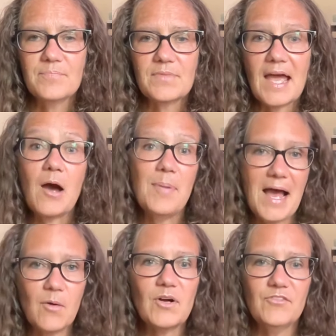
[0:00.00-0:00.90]
how
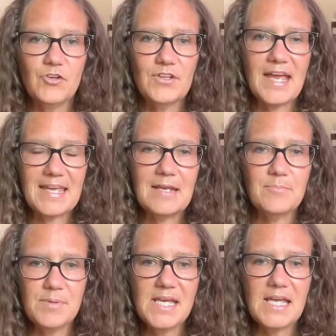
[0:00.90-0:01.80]
powerful they can
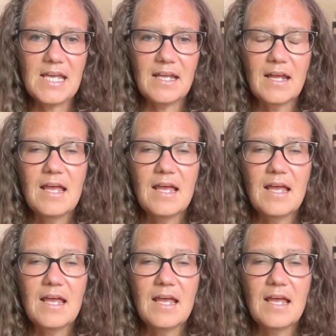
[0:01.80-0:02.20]
be